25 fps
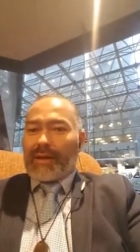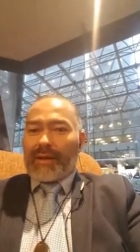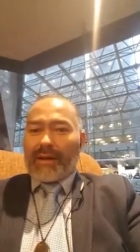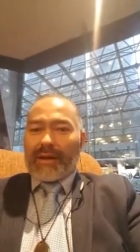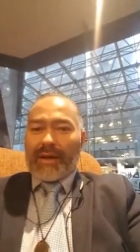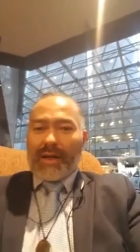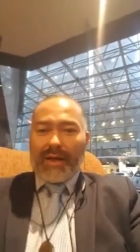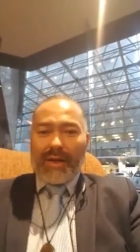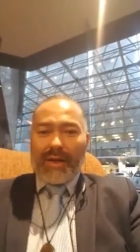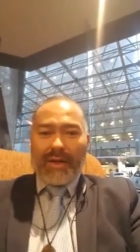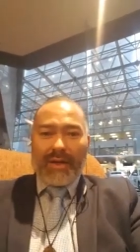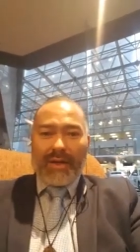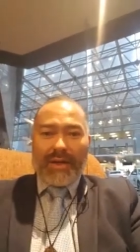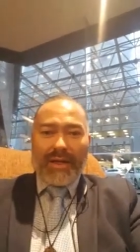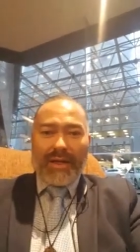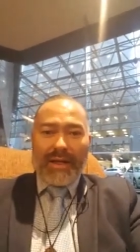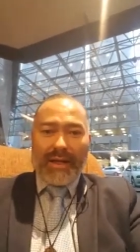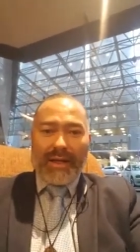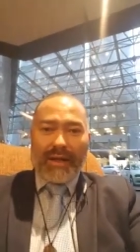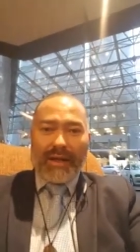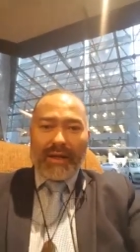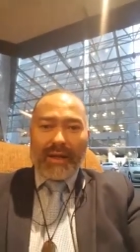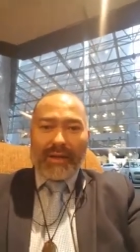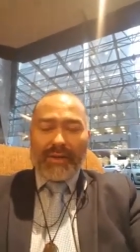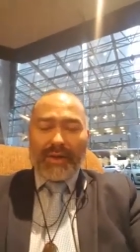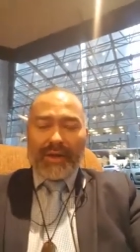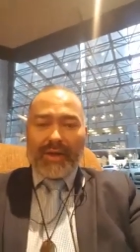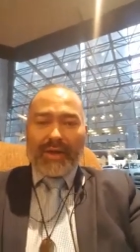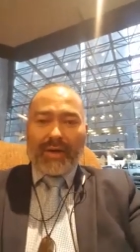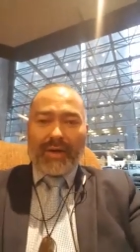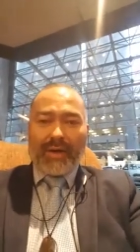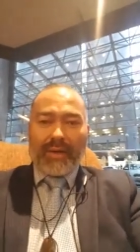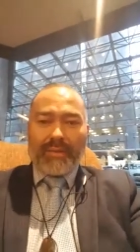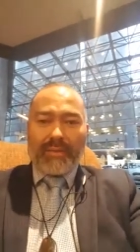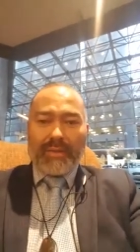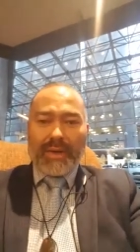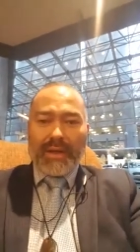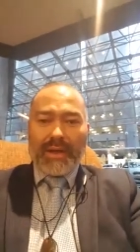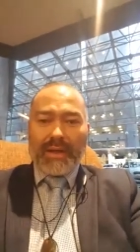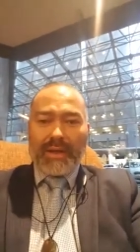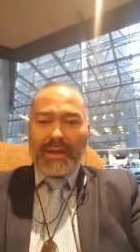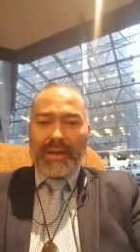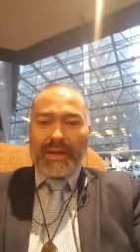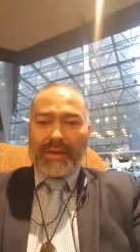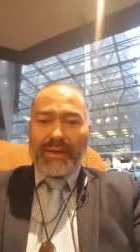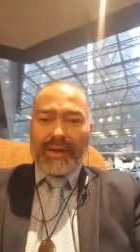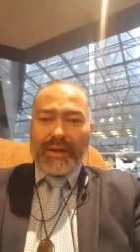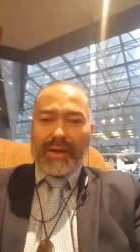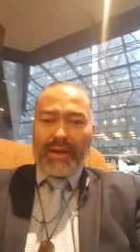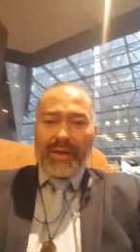Okay, I think I'm
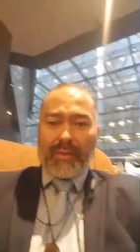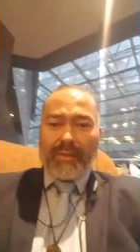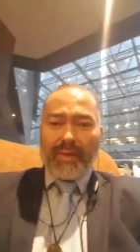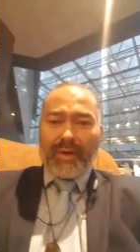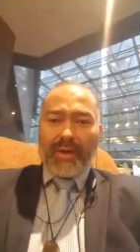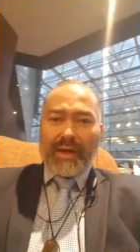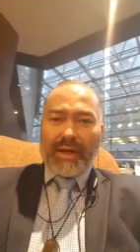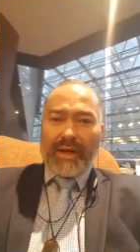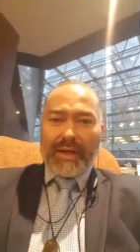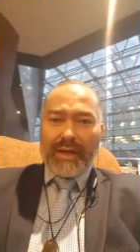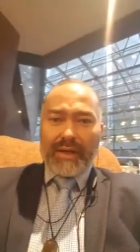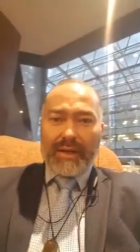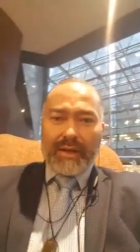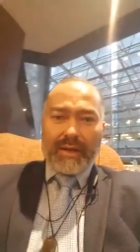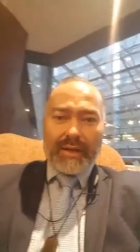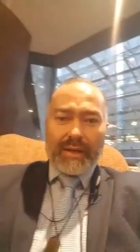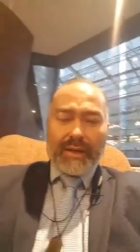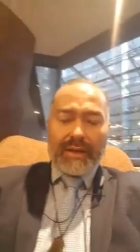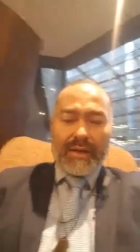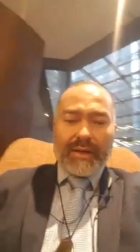on here.